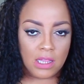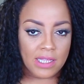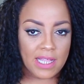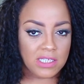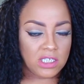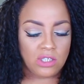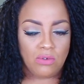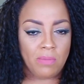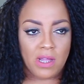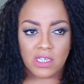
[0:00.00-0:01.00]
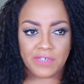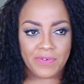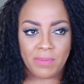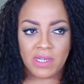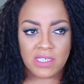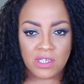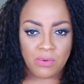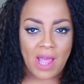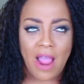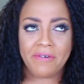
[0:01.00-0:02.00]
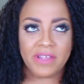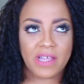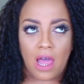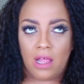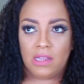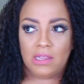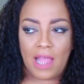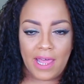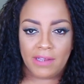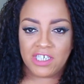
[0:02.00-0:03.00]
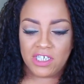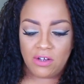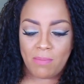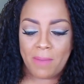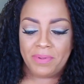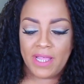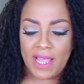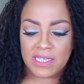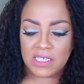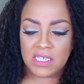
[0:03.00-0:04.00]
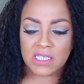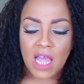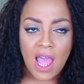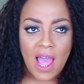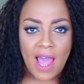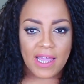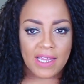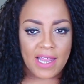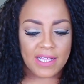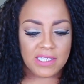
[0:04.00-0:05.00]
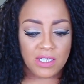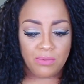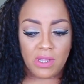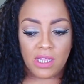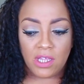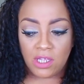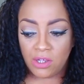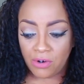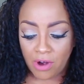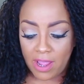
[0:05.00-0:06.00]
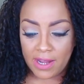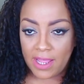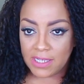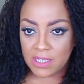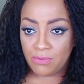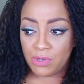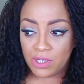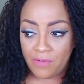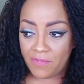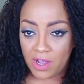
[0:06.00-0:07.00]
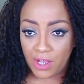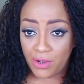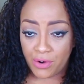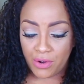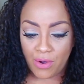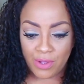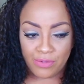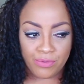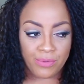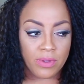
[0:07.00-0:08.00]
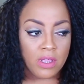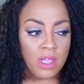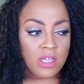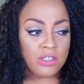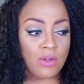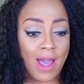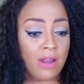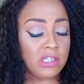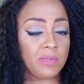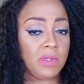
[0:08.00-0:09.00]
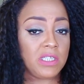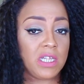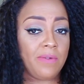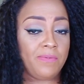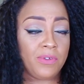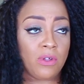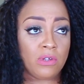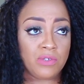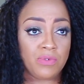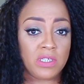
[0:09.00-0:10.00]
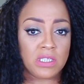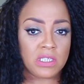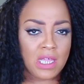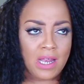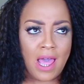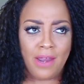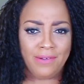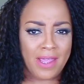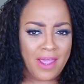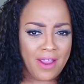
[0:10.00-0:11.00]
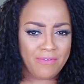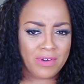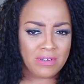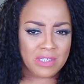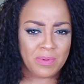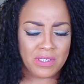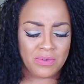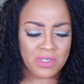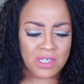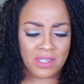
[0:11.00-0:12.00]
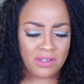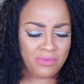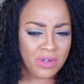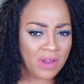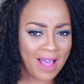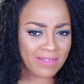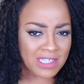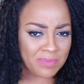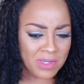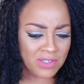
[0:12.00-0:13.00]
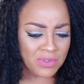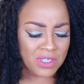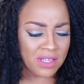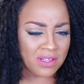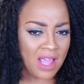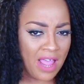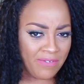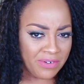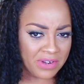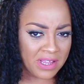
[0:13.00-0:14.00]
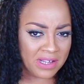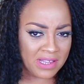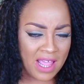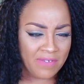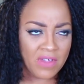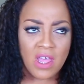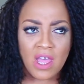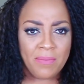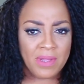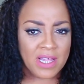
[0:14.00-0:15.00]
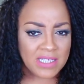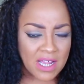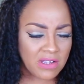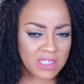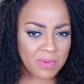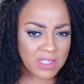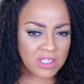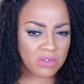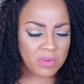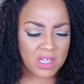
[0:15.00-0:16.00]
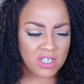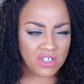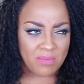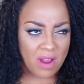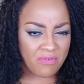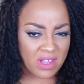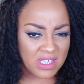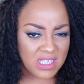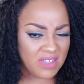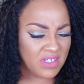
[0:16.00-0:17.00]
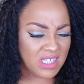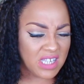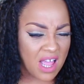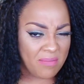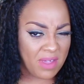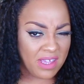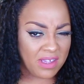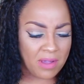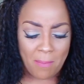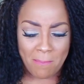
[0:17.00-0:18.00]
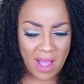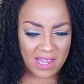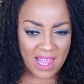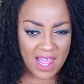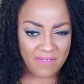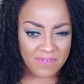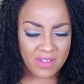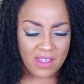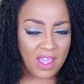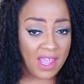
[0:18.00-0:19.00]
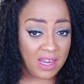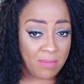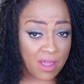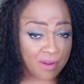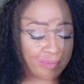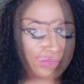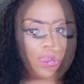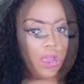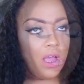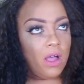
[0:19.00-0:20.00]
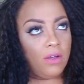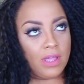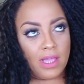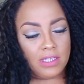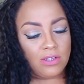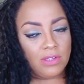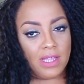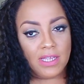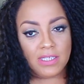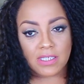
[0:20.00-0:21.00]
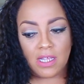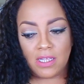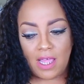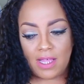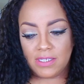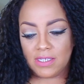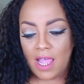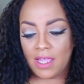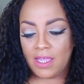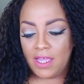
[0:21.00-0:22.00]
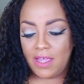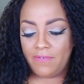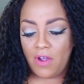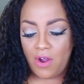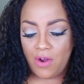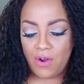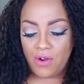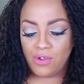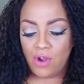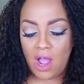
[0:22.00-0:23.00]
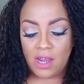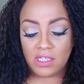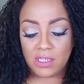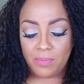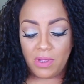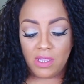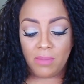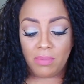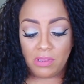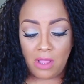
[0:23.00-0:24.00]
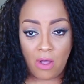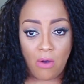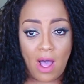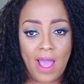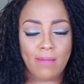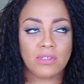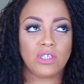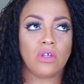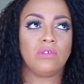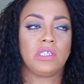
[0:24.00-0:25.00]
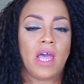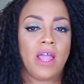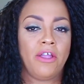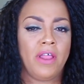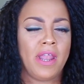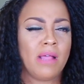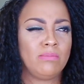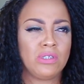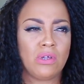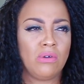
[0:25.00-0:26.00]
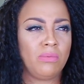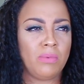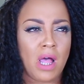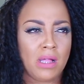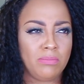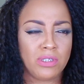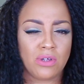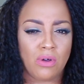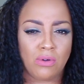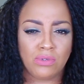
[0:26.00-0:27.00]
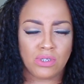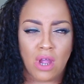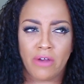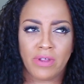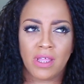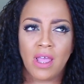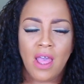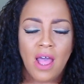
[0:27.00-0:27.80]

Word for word: Like that's just too much for me to deal with. I already got a lot of shit on my plate as it is. I cannot deal with your headaches and what the fuck you're going through. So I don't speak to him for those reasons. And I don't care if we don't speak to each other. We don't have to speak to each other ever again in life. Because I don't speak to you because you're my relative does not make my life any better. Okay, so ladies, yes, give her your honest opinion below. I am so tired and I'm so I'm so sorry.